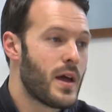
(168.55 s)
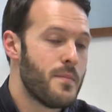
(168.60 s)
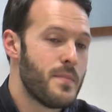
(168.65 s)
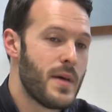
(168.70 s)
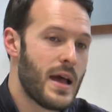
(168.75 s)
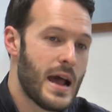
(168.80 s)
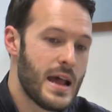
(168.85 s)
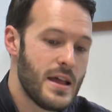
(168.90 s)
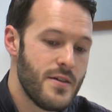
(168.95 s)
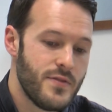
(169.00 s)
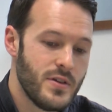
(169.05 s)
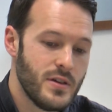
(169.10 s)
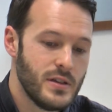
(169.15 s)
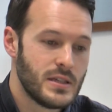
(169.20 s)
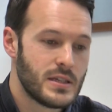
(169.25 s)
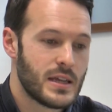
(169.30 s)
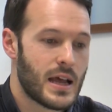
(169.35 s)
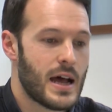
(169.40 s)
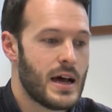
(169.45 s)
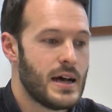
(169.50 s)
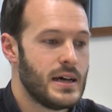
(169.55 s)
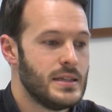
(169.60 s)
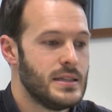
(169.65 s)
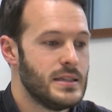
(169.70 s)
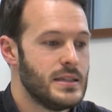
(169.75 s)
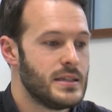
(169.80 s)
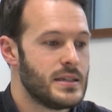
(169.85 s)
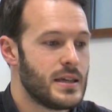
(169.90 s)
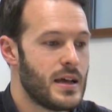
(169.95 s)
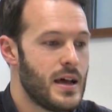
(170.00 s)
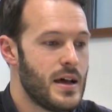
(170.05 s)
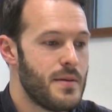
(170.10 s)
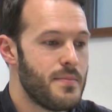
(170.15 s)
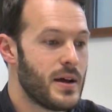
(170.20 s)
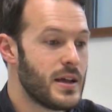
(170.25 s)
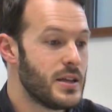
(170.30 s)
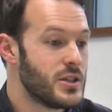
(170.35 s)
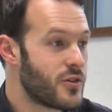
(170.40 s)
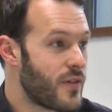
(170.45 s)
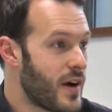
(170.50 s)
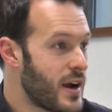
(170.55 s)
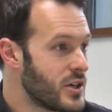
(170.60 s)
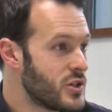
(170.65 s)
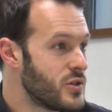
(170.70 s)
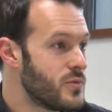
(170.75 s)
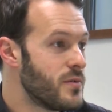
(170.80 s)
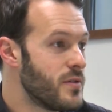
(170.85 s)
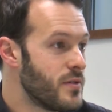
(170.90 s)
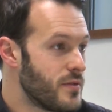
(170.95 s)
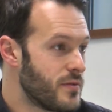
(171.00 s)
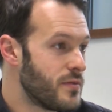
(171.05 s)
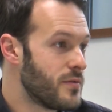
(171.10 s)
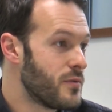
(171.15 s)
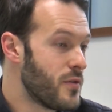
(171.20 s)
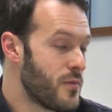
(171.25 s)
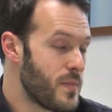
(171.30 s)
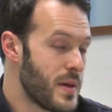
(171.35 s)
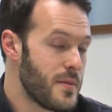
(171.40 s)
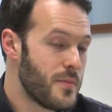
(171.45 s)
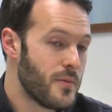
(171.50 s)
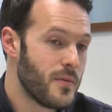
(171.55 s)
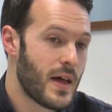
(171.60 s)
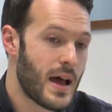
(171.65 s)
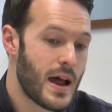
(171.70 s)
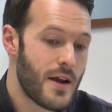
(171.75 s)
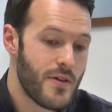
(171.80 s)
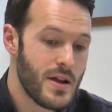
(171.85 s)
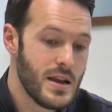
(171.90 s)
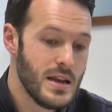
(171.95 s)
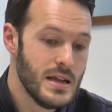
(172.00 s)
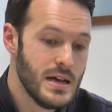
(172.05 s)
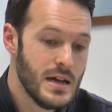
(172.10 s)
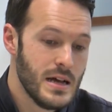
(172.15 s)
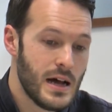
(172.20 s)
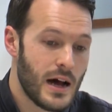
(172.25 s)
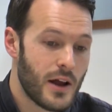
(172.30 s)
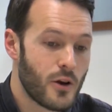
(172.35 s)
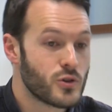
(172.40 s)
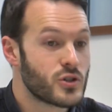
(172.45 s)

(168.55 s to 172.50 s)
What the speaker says: and behaviours and my interaction with people therein,